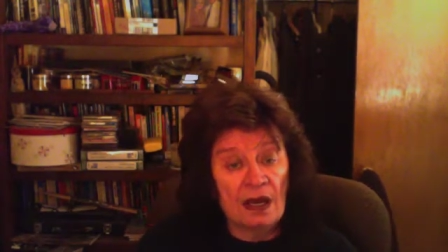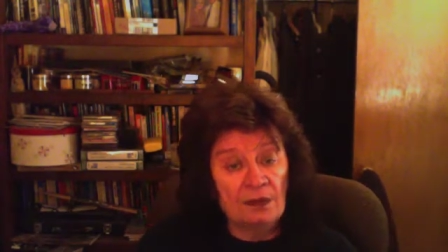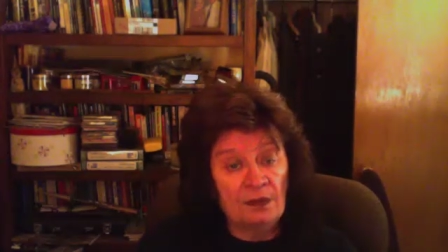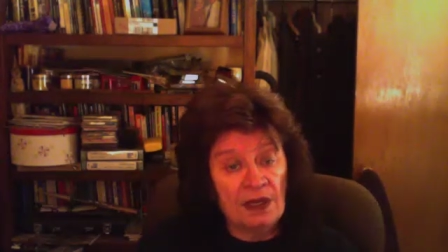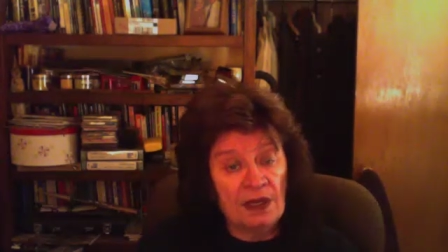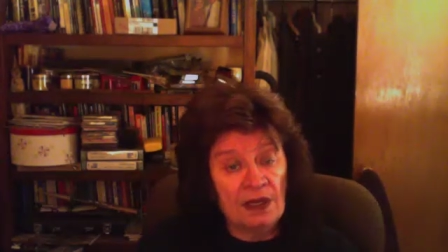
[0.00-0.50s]

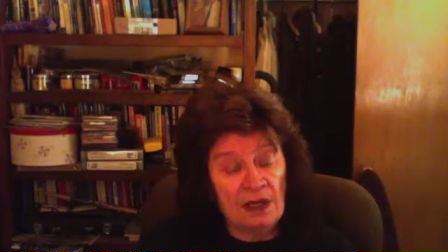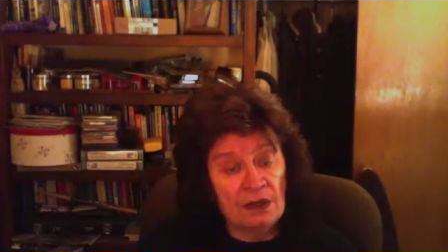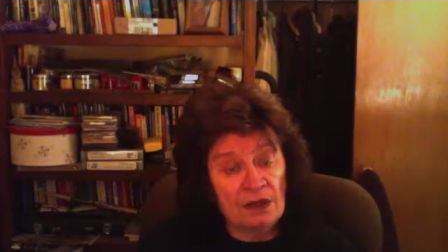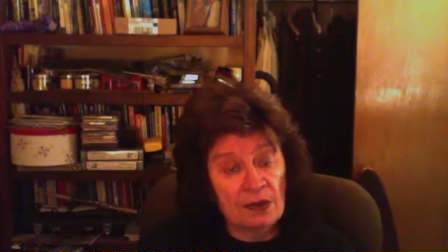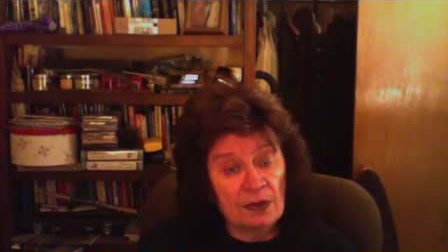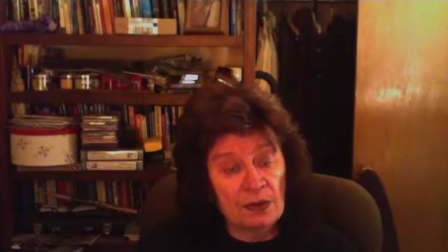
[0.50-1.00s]
in his
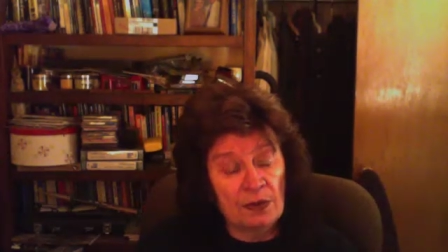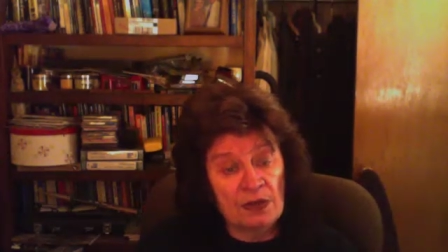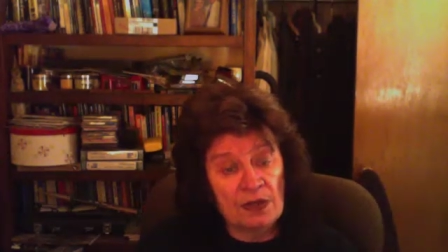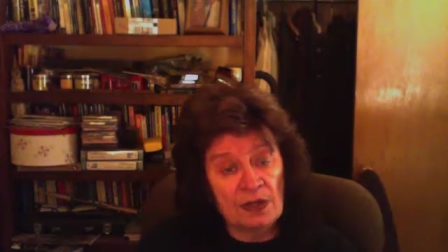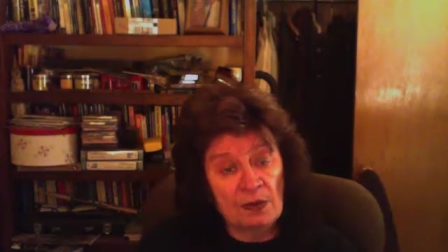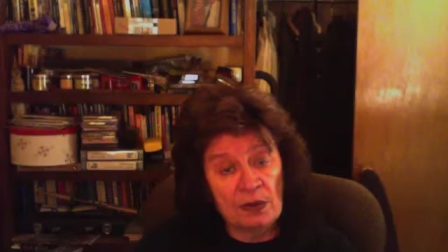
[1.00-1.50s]
group, the
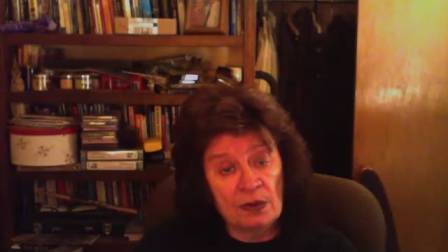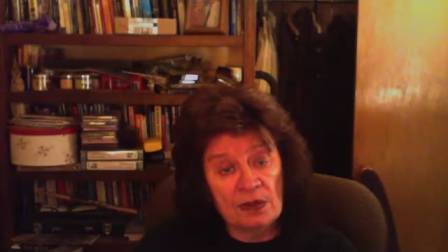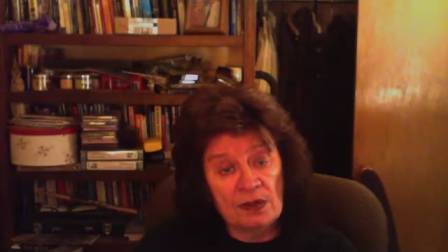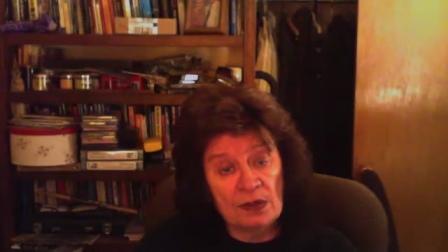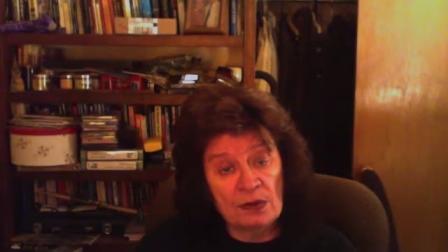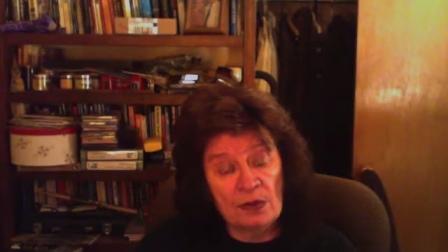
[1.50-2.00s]
Chip Willis
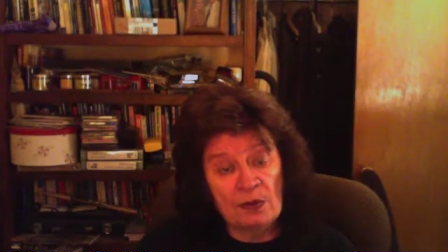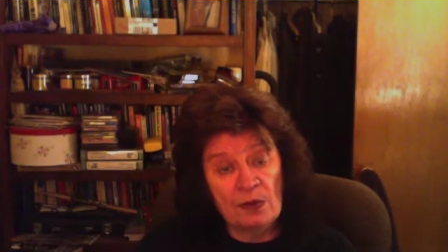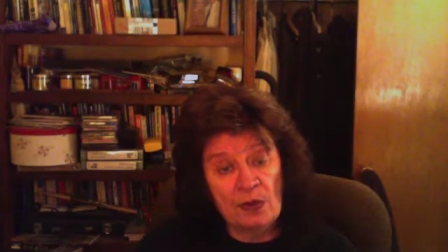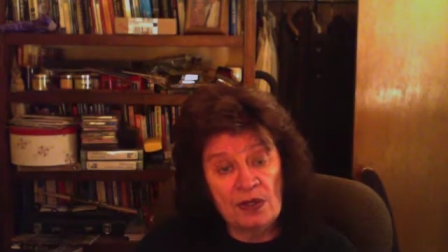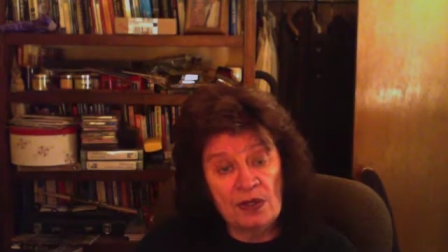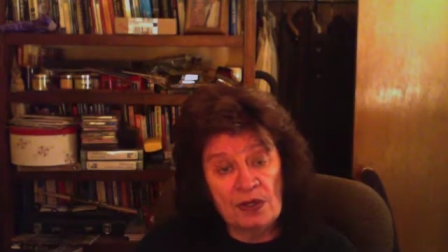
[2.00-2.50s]
Group,
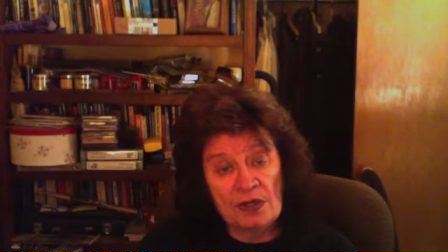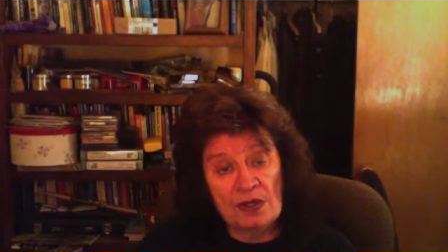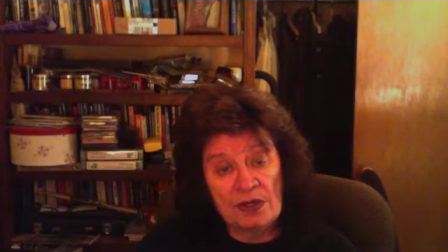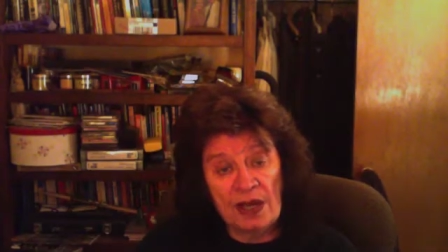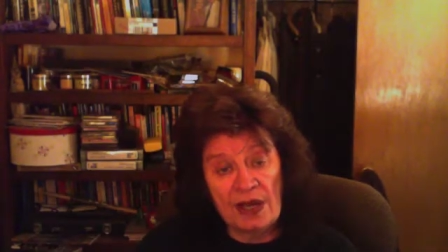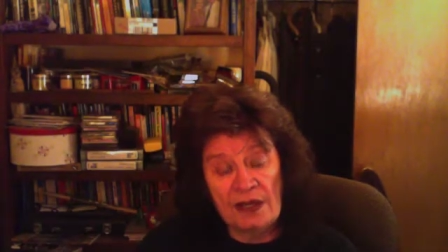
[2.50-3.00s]
which is
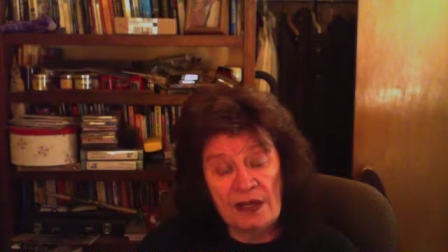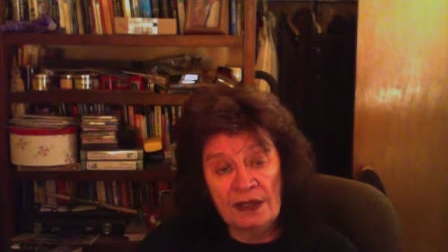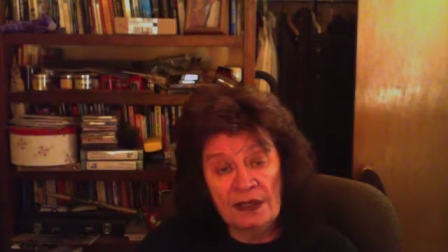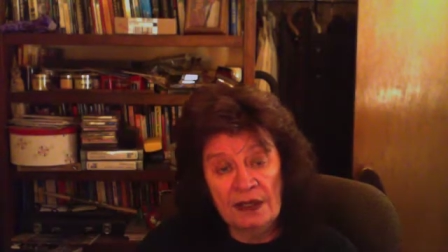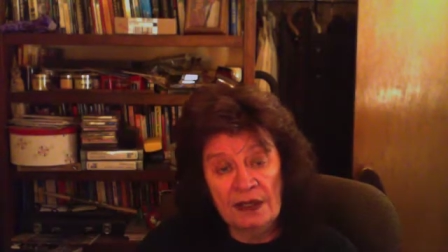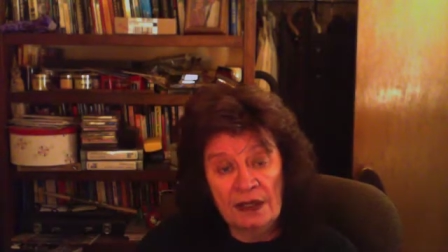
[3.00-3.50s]
a
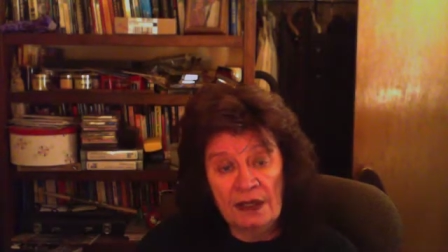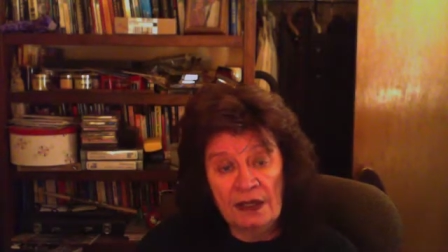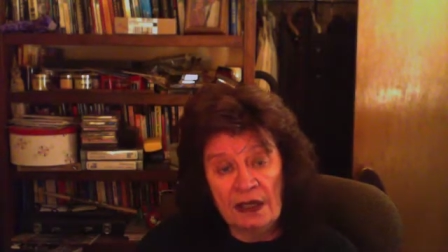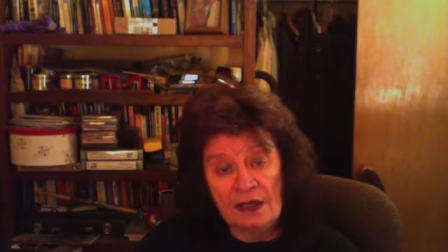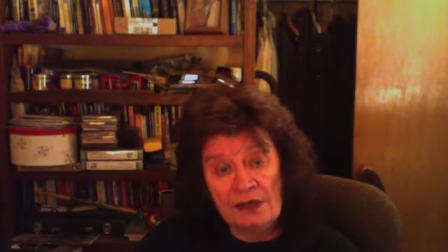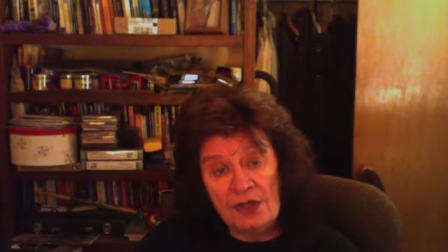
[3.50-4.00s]

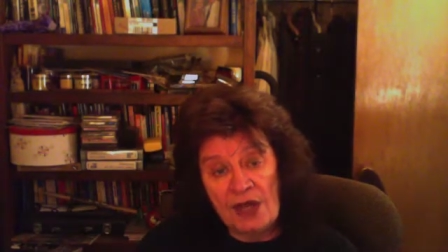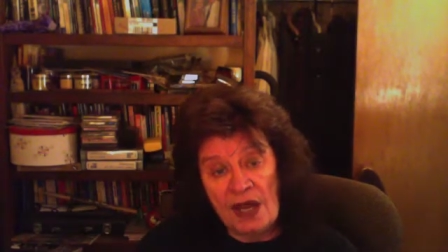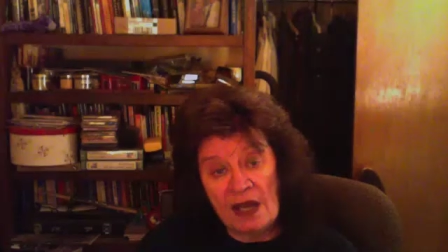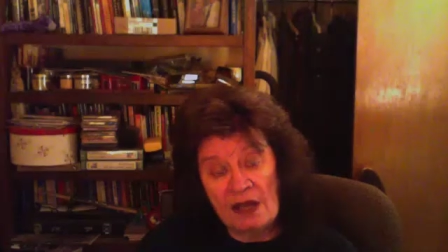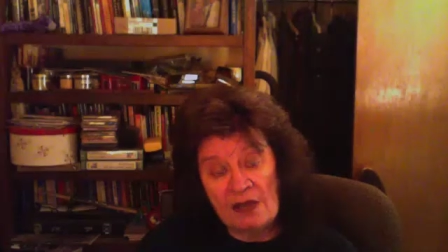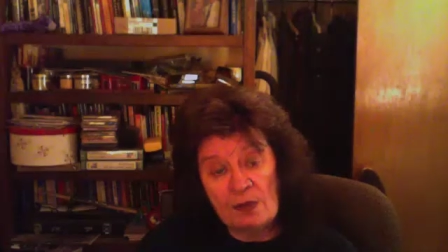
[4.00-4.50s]

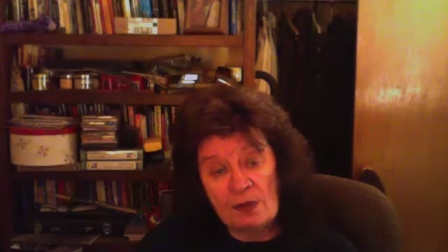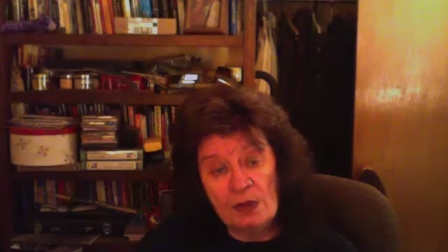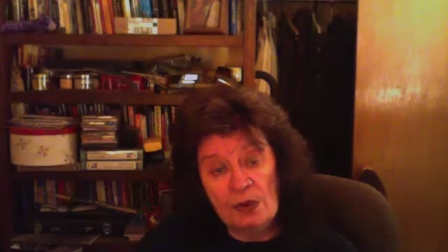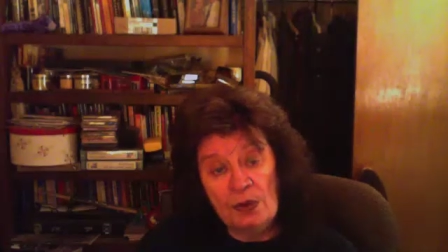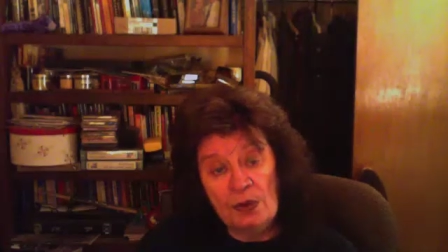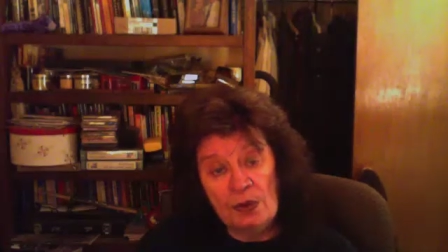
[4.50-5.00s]
jazz,
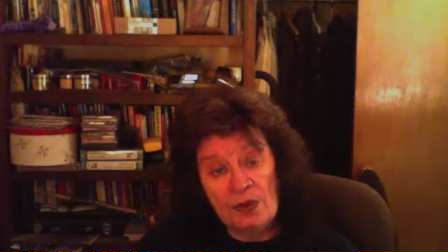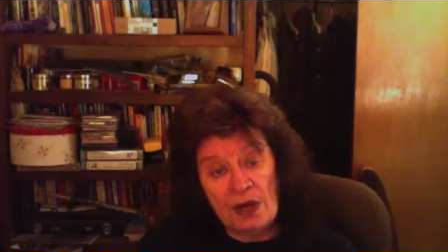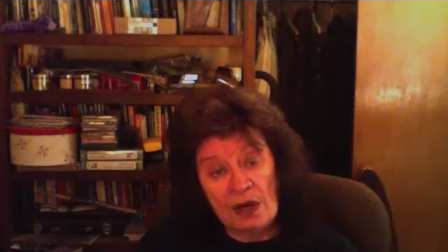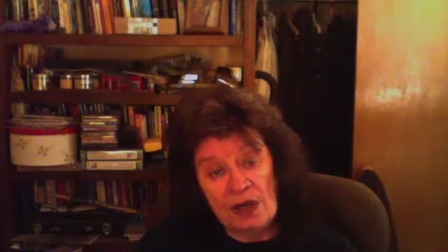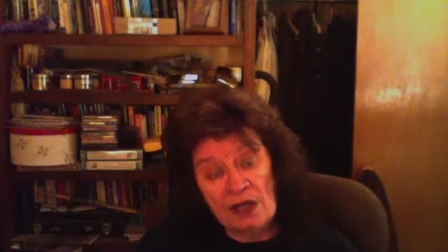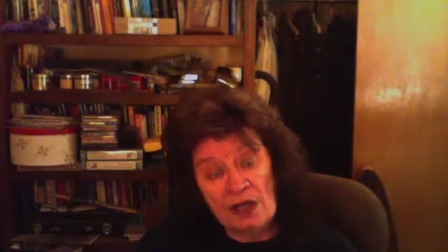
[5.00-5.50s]
blues,
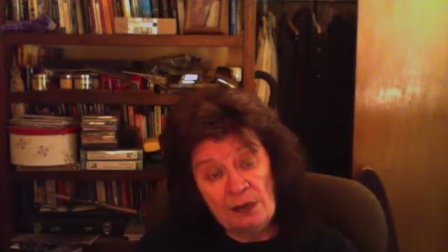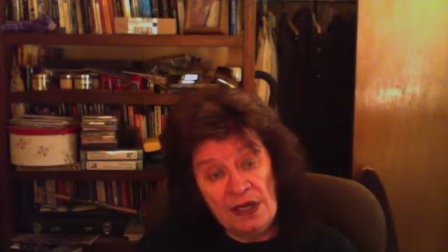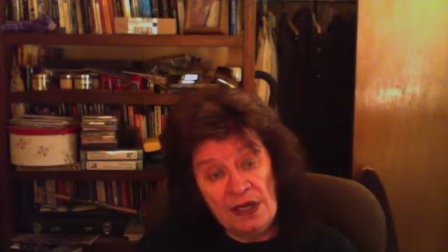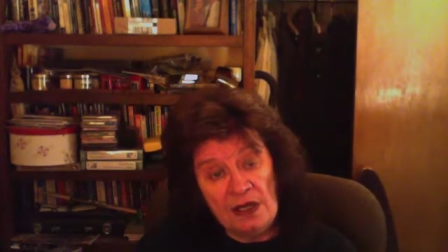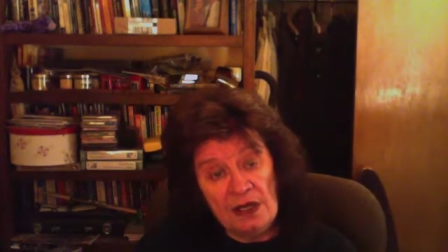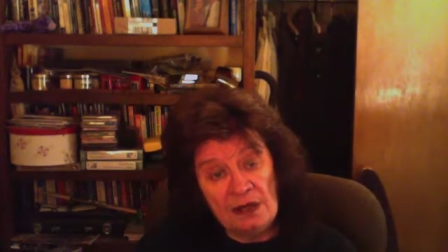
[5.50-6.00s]

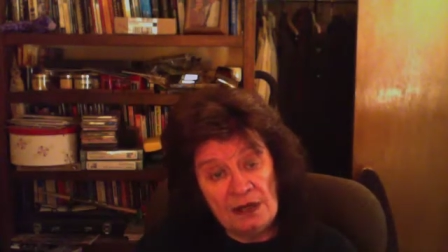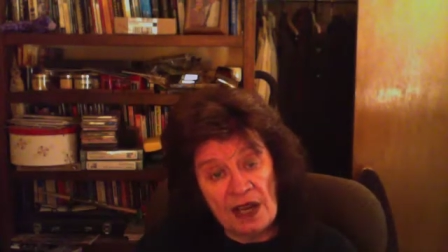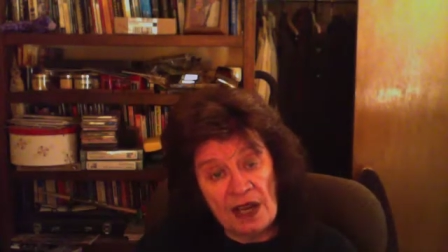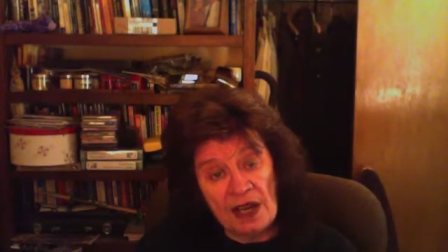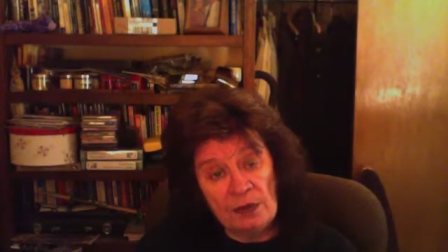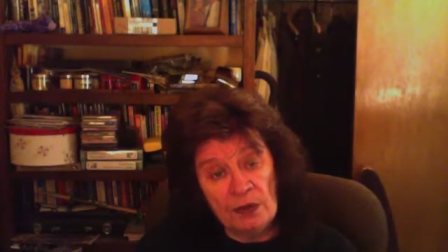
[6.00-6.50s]
R&B
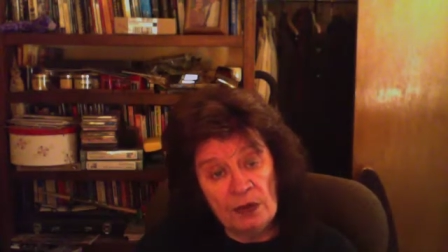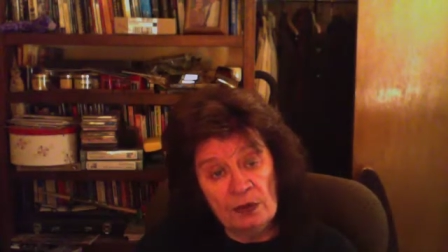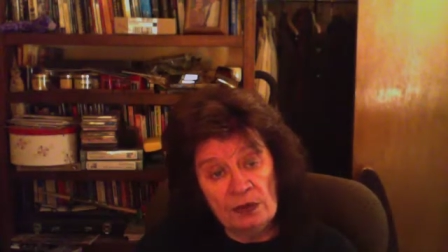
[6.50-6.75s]
type group.